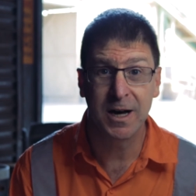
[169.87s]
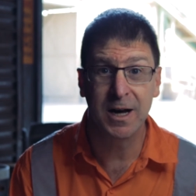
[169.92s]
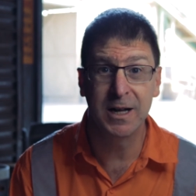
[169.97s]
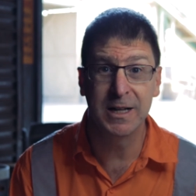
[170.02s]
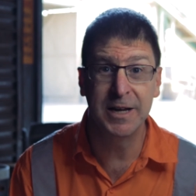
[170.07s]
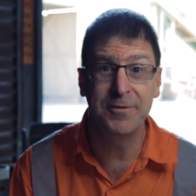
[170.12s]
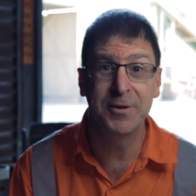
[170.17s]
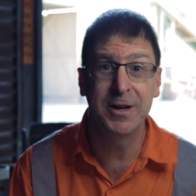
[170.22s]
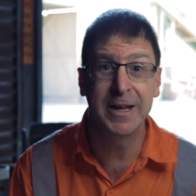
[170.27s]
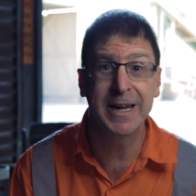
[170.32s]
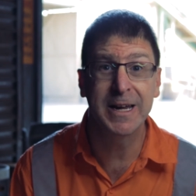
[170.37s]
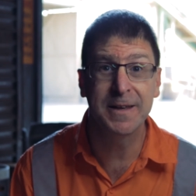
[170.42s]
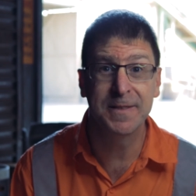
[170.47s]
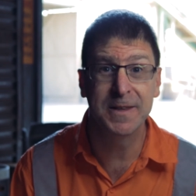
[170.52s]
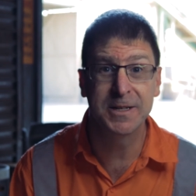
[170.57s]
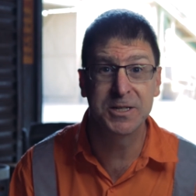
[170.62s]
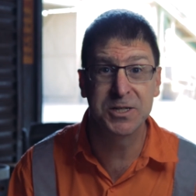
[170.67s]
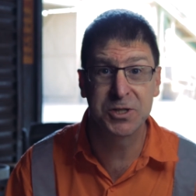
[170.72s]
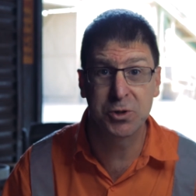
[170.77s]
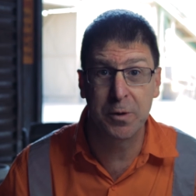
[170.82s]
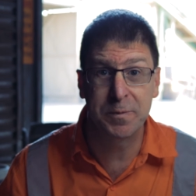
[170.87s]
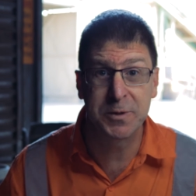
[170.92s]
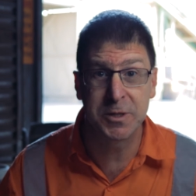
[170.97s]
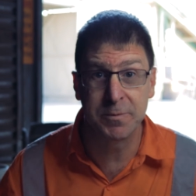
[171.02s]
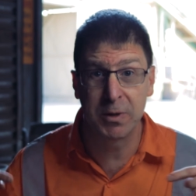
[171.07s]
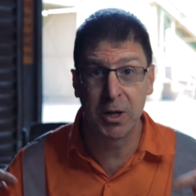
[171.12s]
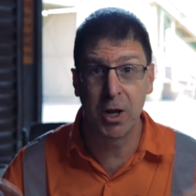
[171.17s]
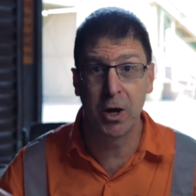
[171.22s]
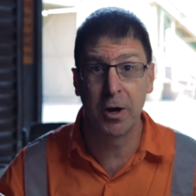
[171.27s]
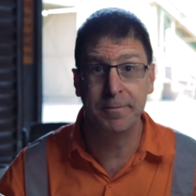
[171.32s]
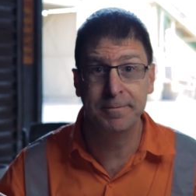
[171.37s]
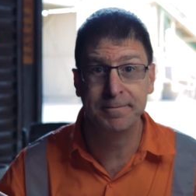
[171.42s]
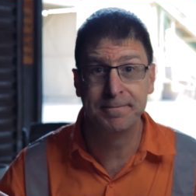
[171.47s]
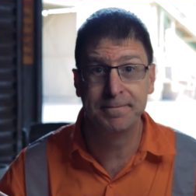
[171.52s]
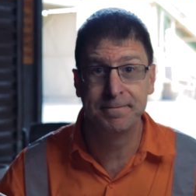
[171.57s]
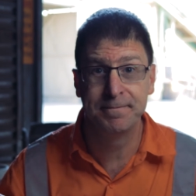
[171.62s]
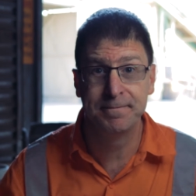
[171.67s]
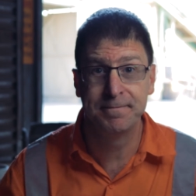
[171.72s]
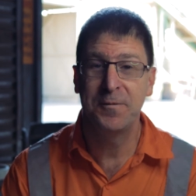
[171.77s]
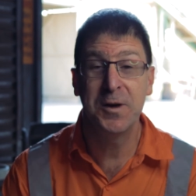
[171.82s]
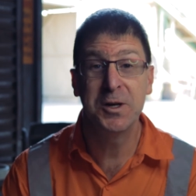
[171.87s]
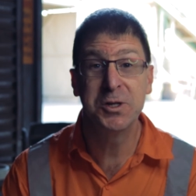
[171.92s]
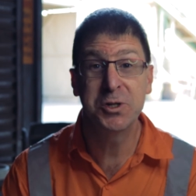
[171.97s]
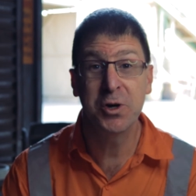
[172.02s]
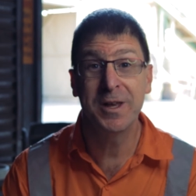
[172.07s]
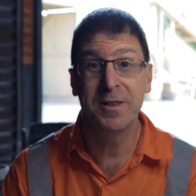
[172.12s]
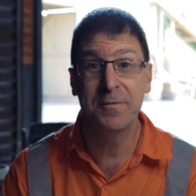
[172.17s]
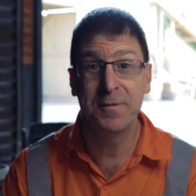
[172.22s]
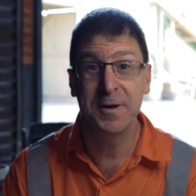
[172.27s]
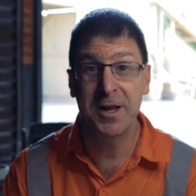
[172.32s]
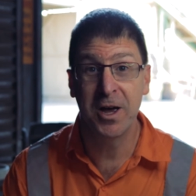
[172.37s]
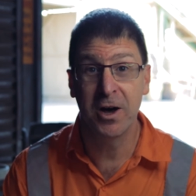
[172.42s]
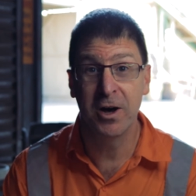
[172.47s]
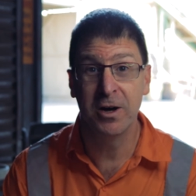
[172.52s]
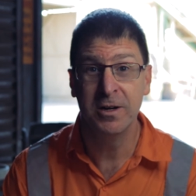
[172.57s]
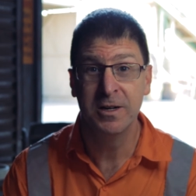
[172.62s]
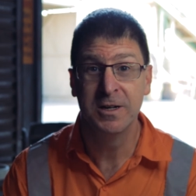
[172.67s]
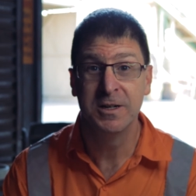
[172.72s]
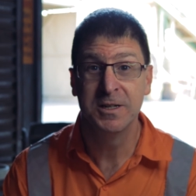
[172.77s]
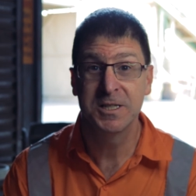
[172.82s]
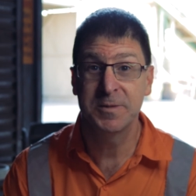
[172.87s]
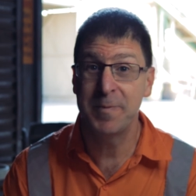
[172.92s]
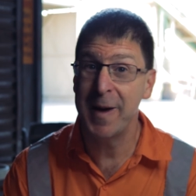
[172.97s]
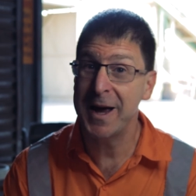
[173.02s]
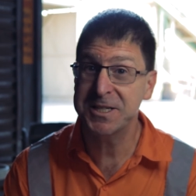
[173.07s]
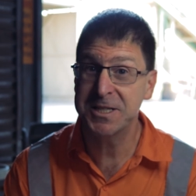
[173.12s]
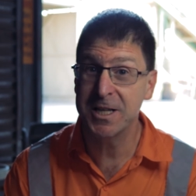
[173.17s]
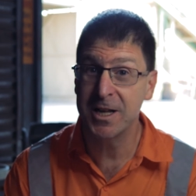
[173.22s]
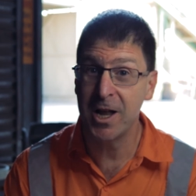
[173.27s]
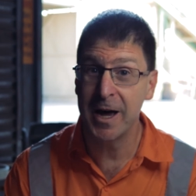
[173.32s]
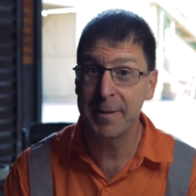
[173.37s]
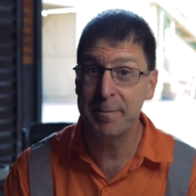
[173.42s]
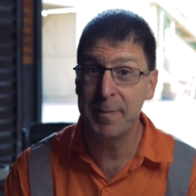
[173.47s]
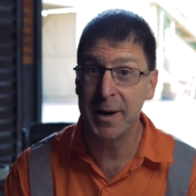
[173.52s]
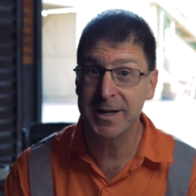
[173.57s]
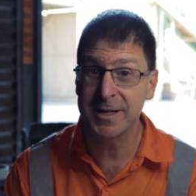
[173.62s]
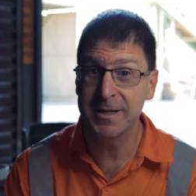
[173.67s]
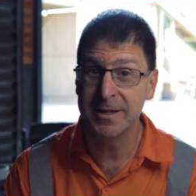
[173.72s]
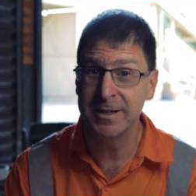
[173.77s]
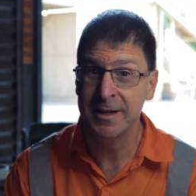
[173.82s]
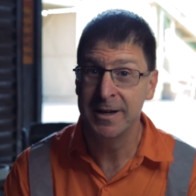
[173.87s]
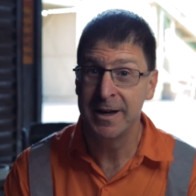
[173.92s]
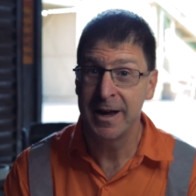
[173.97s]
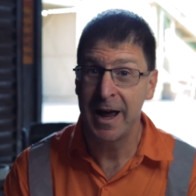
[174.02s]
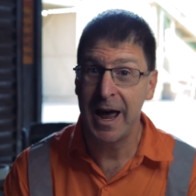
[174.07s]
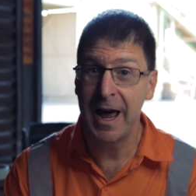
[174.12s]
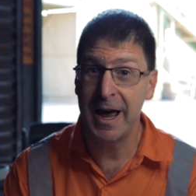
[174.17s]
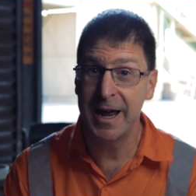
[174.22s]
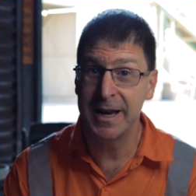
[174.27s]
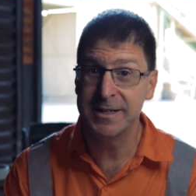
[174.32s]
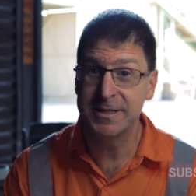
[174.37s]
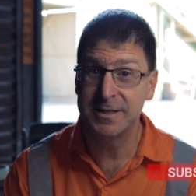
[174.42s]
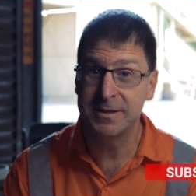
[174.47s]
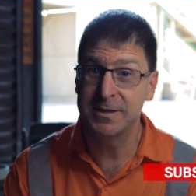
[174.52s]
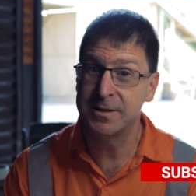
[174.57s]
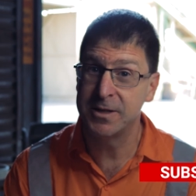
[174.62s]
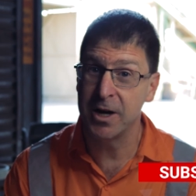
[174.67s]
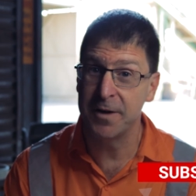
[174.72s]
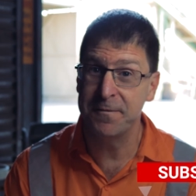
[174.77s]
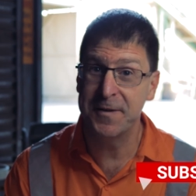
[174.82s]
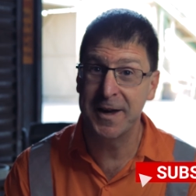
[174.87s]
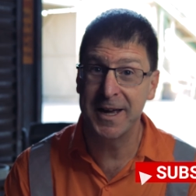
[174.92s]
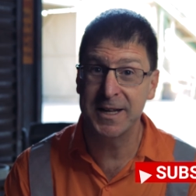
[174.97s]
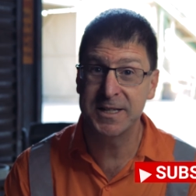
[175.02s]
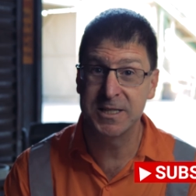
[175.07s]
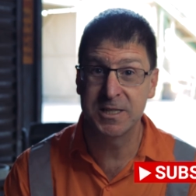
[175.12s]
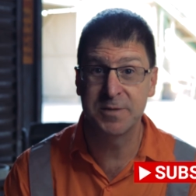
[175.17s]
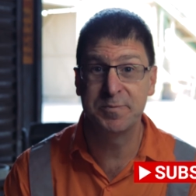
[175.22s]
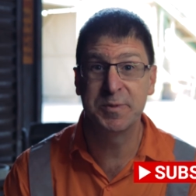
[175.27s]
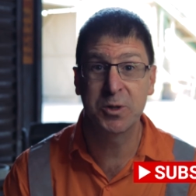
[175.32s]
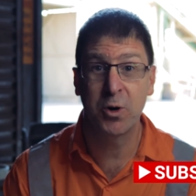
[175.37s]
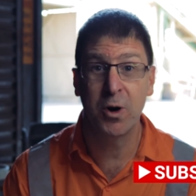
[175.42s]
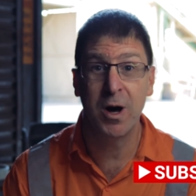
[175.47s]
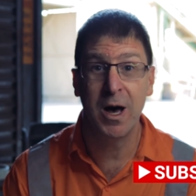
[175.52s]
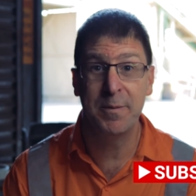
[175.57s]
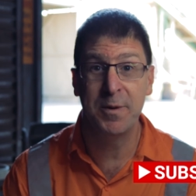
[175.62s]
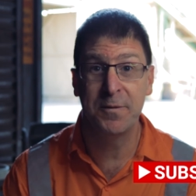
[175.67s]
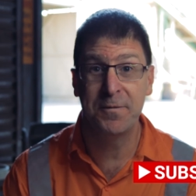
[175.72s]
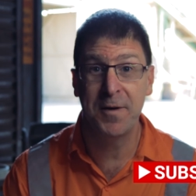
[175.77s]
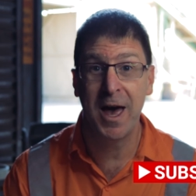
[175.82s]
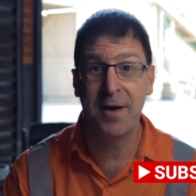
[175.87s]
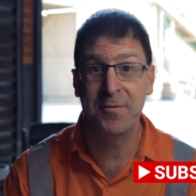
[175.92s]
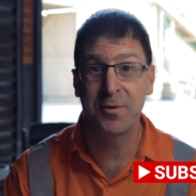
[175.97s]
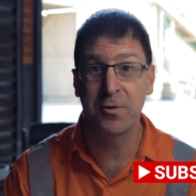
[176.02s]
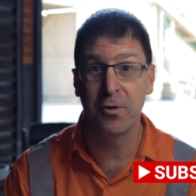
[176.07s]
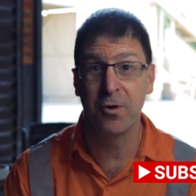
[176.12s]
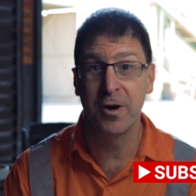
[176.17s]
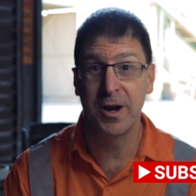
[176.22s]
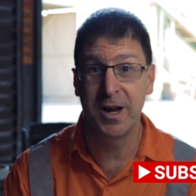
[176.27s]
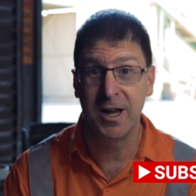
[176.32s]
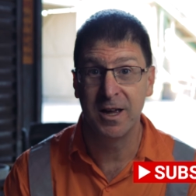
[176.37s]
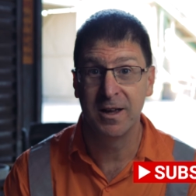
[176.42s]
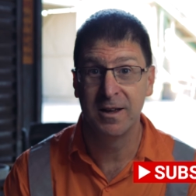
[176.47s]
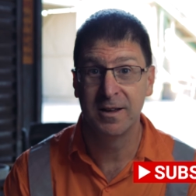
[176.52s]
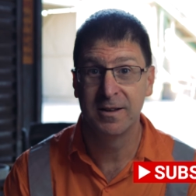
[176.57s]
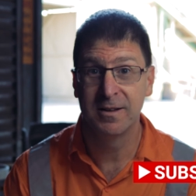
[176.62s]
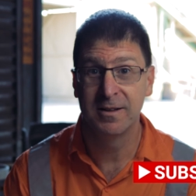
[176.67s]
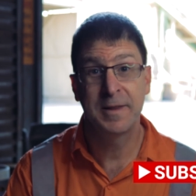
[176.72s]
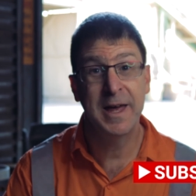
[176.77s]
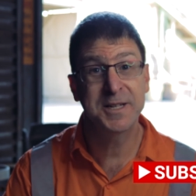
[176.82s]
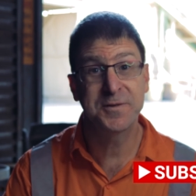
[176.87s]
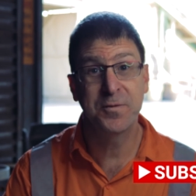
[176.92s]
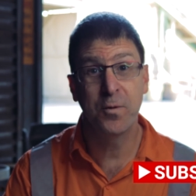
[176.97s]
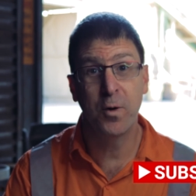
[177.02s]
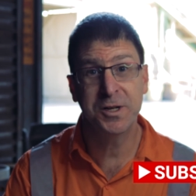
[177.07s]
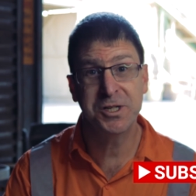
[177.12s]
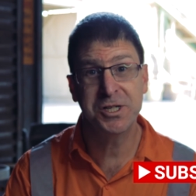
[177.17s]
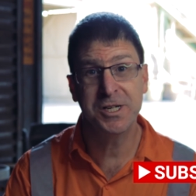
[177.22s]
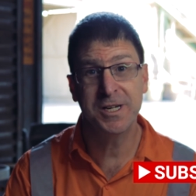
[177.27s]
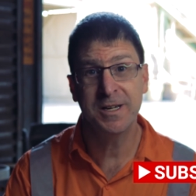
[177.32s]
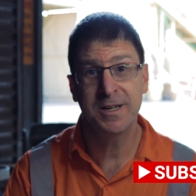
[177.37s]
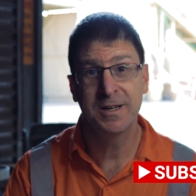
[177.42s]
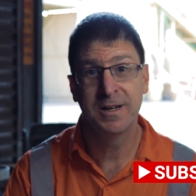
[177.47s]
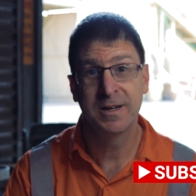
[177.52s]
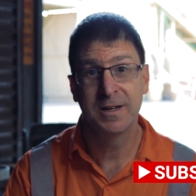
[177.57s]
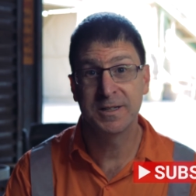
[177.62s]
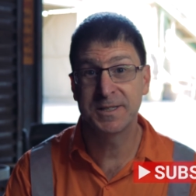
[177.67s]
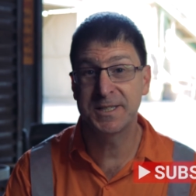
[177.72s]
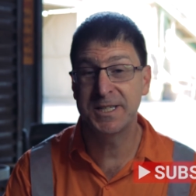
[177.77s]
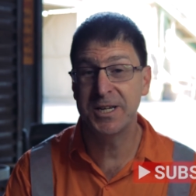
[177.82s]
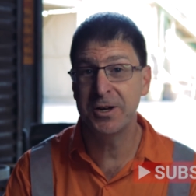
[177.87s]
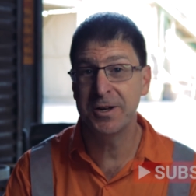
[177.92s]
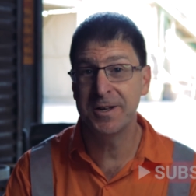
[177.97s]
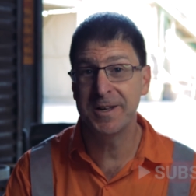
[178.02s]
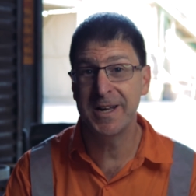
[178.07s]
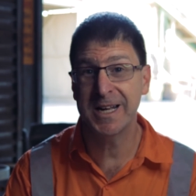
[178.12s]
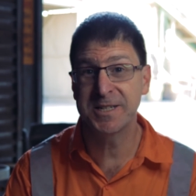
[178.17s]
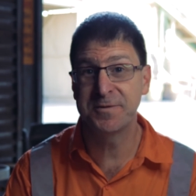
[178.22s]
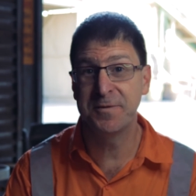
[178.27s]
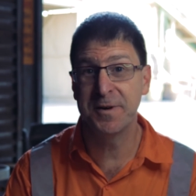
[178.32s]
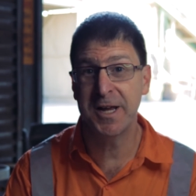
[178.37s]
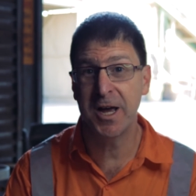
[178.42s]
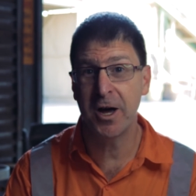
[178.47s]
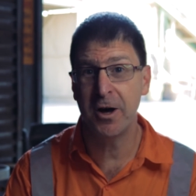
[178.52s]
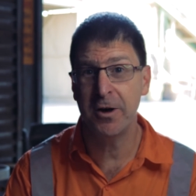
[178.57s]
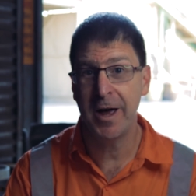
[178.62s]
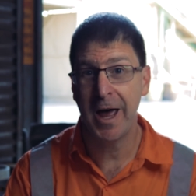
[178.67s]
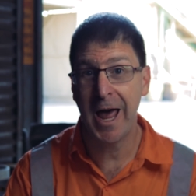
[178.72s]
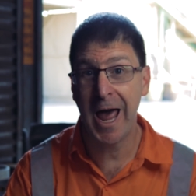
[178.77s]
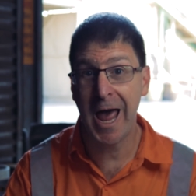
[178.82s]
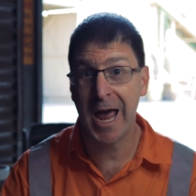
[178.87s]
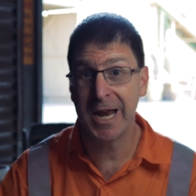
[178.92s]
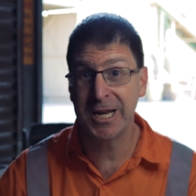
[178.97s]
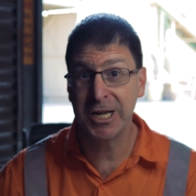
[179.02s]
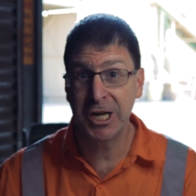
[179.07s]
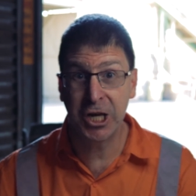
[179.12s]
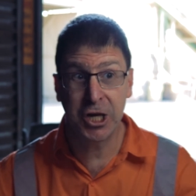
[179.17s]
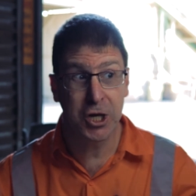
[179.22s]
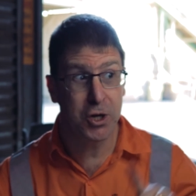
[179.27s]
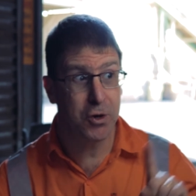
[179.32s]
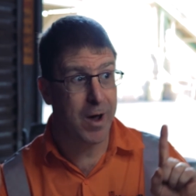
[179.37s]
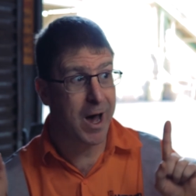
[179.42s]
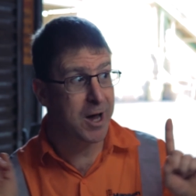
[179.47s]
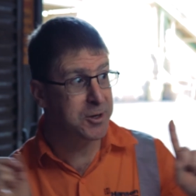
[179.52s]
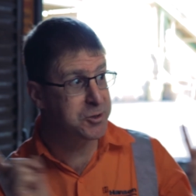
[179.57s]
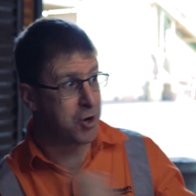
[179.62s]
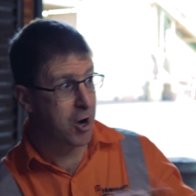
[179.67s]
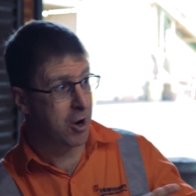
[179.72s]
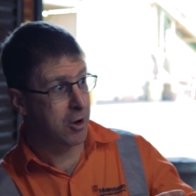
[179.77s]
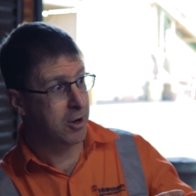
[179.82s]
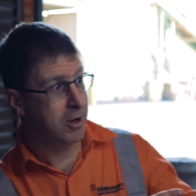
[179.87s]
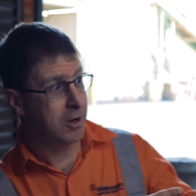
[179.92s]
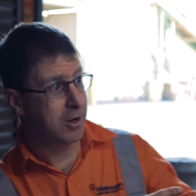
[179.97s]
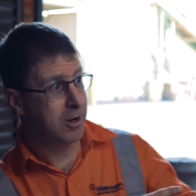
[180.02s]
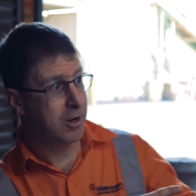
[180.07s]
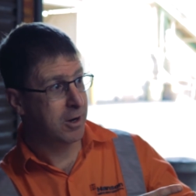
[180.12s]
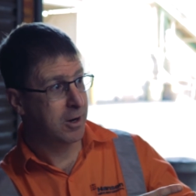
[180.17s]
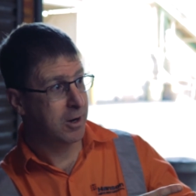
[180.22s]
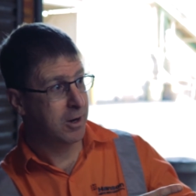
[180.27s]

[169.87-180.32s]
I'll leave a link in the description below. If you enjoyed the video, smash the like button and don't forget to subscribe if you haven't already. Thanks for watching. I'll see you in the next video and cue outro.